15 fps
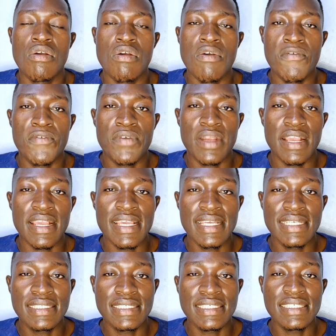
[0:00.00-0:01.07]
of
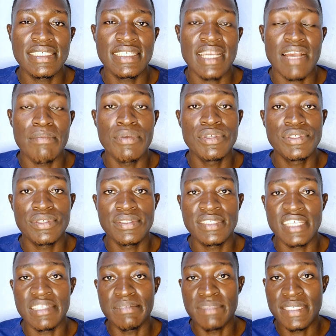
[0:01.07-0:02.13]
getting
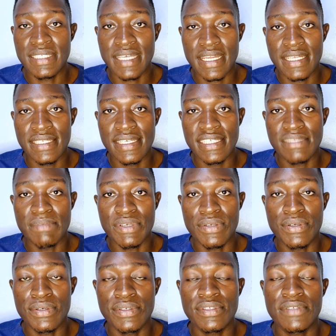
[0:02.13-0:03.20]
abortions and miscarriages
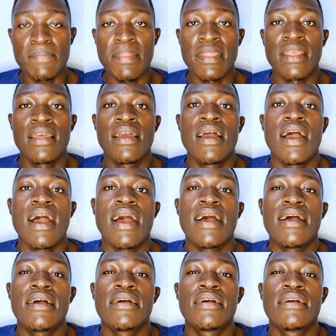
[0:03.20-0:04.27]
because
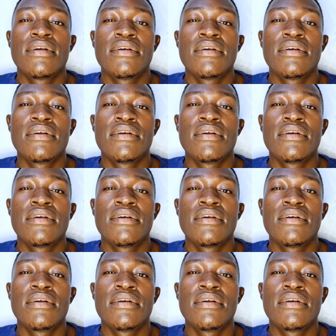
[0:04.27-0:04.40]
uh,